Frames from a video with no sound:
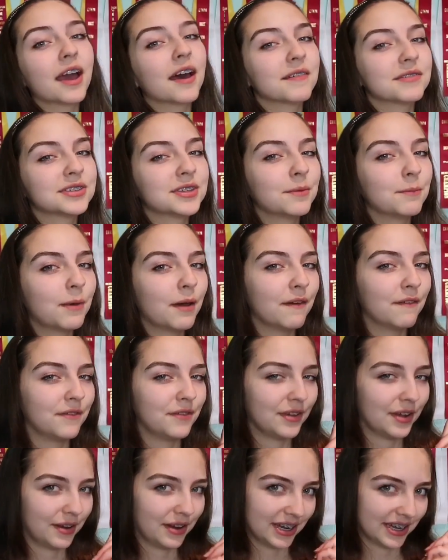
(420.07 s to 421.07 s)
have some
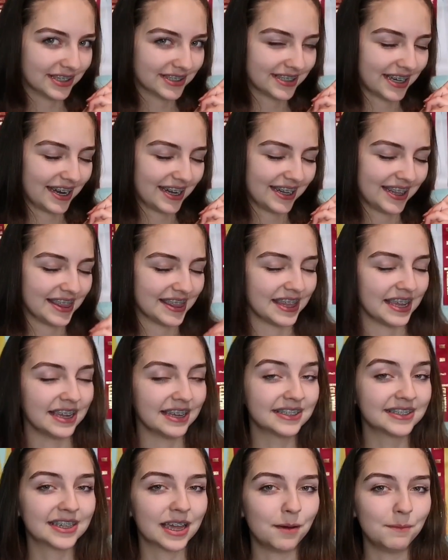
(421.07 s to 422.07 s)
very exciting
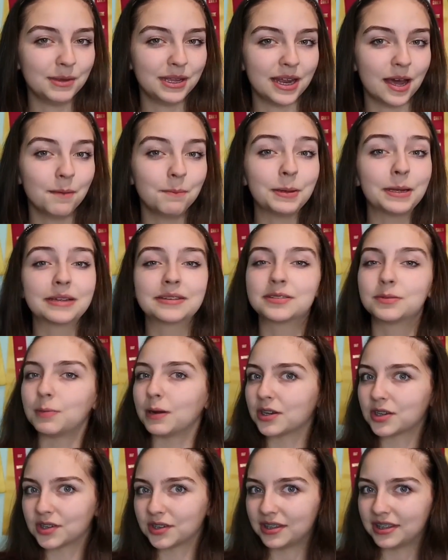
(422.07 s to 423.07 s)
things coming up,
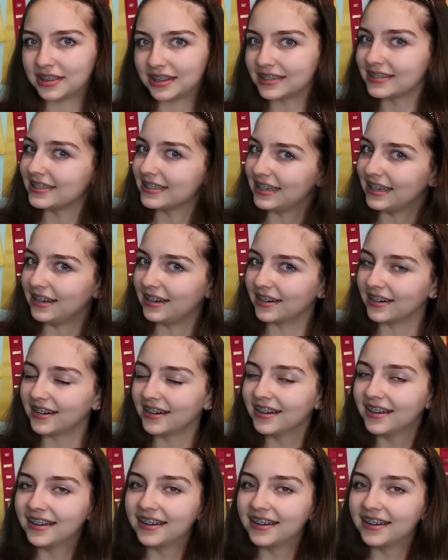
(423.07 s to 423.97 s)
especially this year.